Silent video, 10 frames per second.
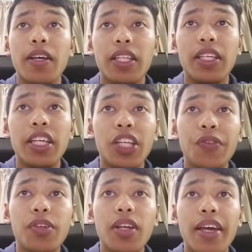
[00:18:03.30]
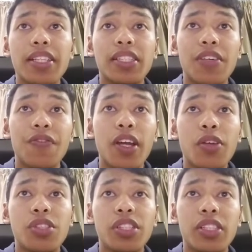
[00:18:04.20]
The individual has a
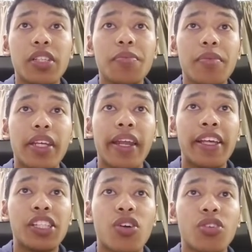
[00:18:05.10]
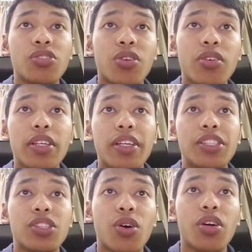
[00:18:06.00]
value system that has controlled
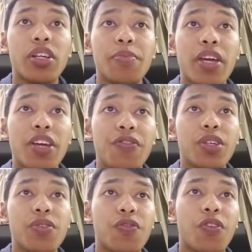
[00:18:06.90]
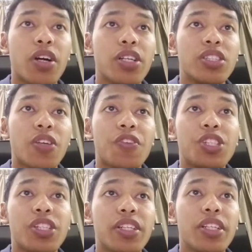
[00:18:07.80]
his or her behavior for a
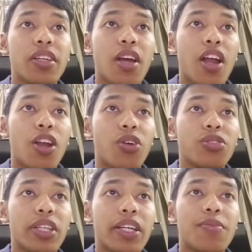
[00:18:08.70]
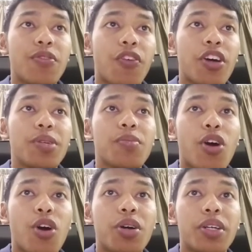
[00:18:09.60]
sufficiently long time for him
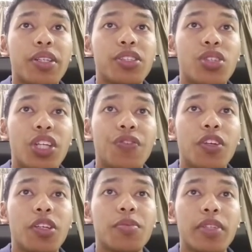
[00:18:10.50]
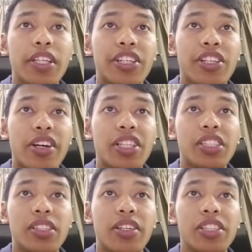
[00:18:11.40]
or her to develop a
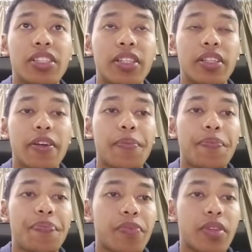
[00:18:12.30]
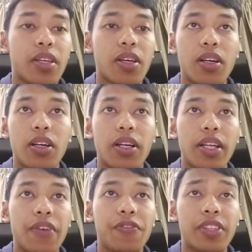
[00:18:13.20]
characteristic
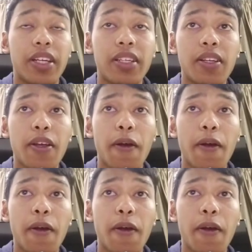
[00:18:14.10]
lifestyle.